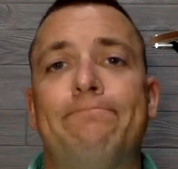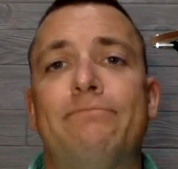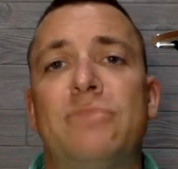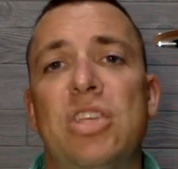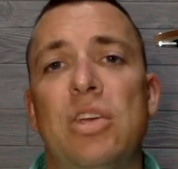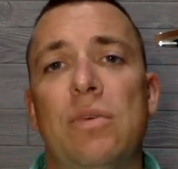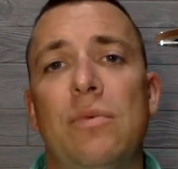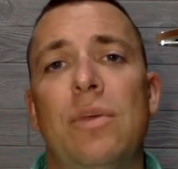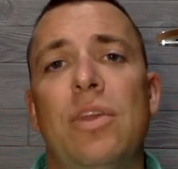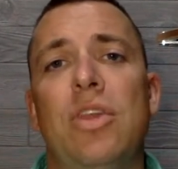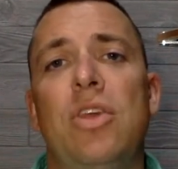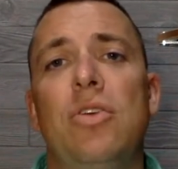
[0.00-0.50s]

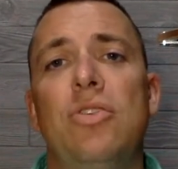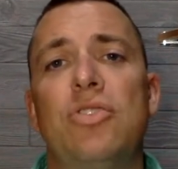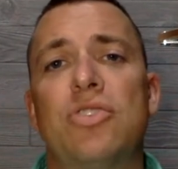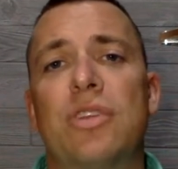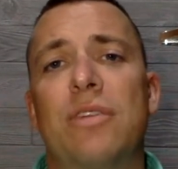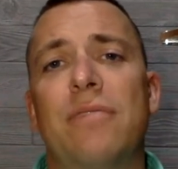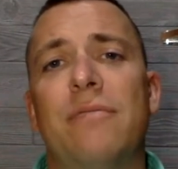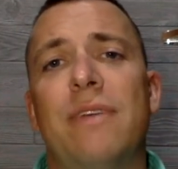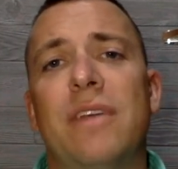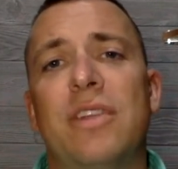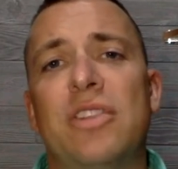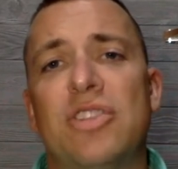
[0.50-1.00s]
So, Huge
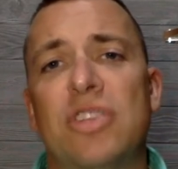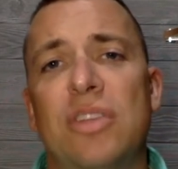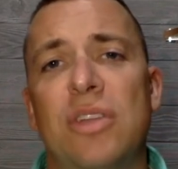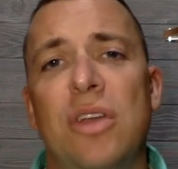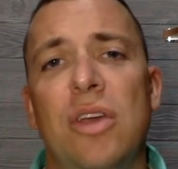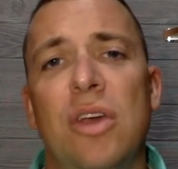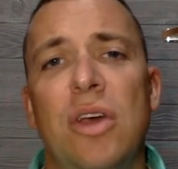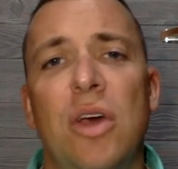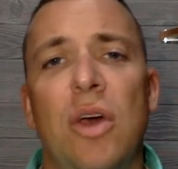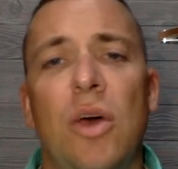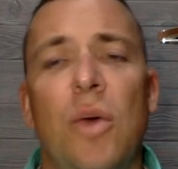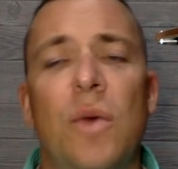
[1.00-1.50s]
Convention,
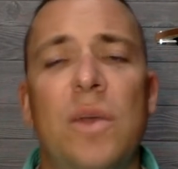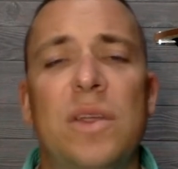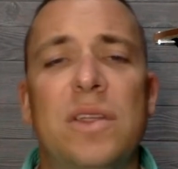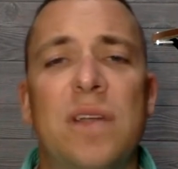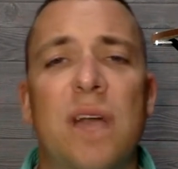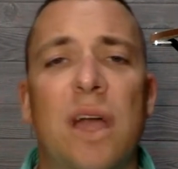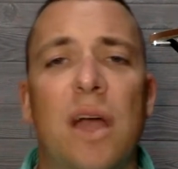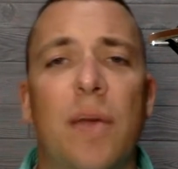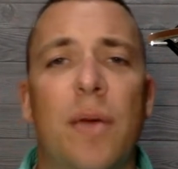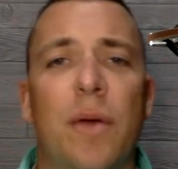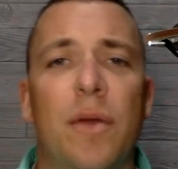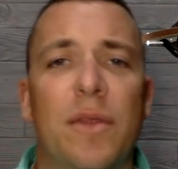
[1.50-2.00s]
we
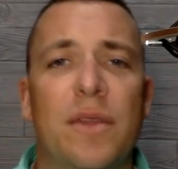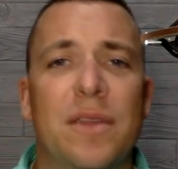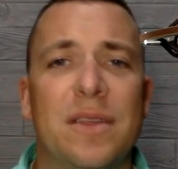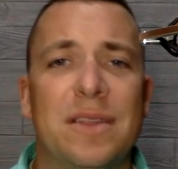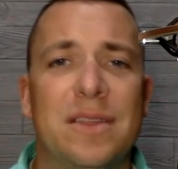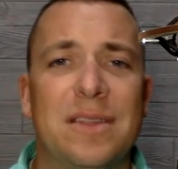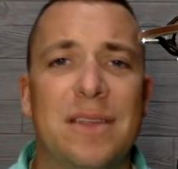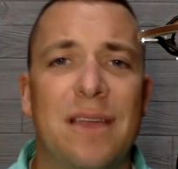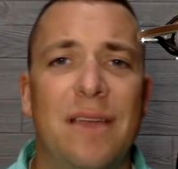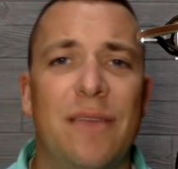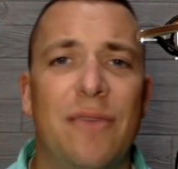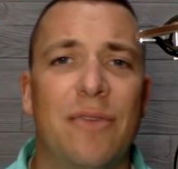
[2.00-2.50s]
talk about
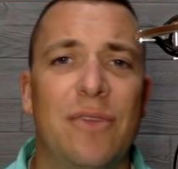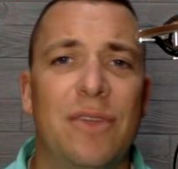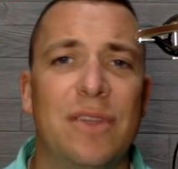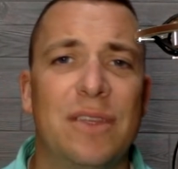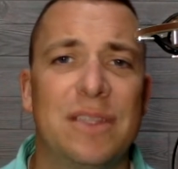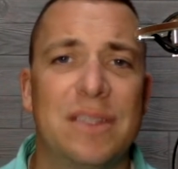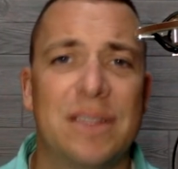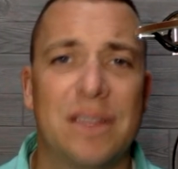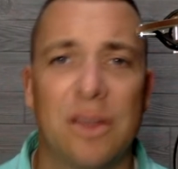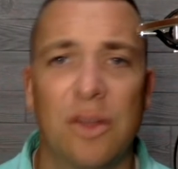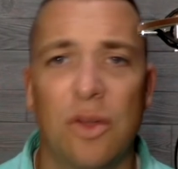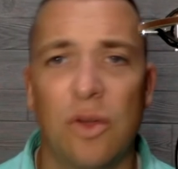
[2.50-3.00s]
this every
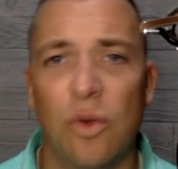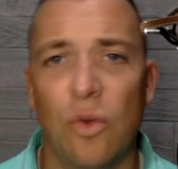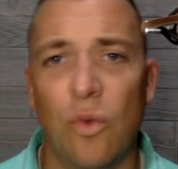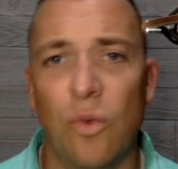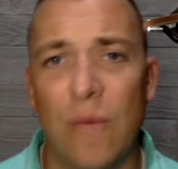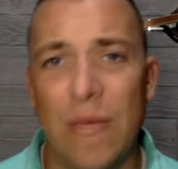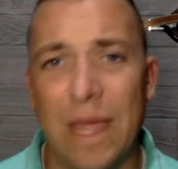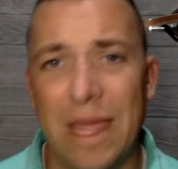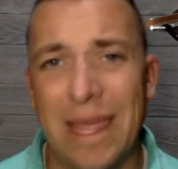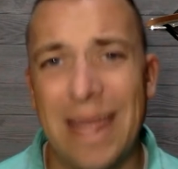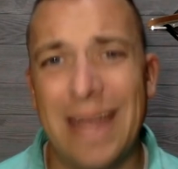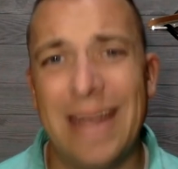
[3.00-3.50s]
single
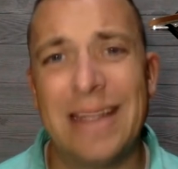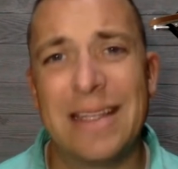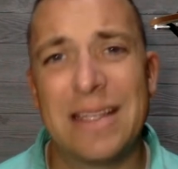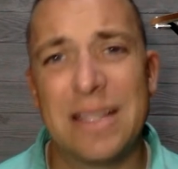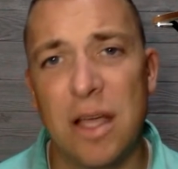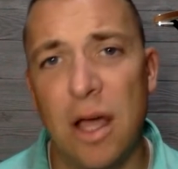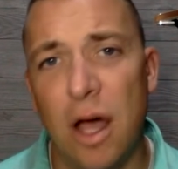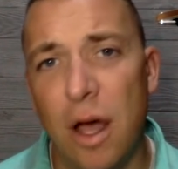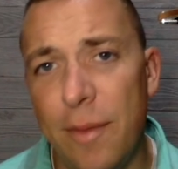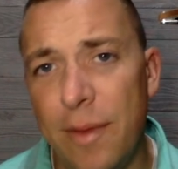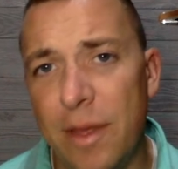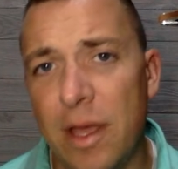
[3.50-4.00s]
week, and it's
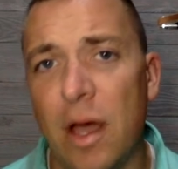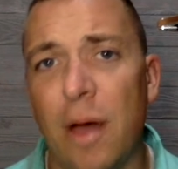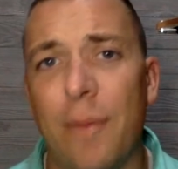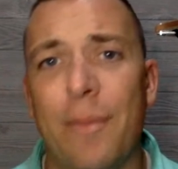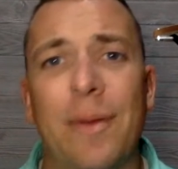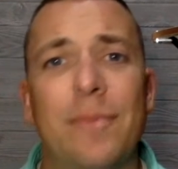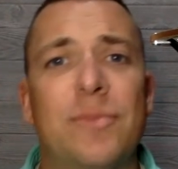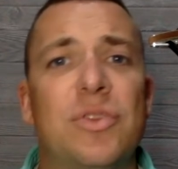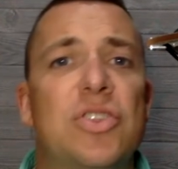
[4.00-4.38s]
coming up.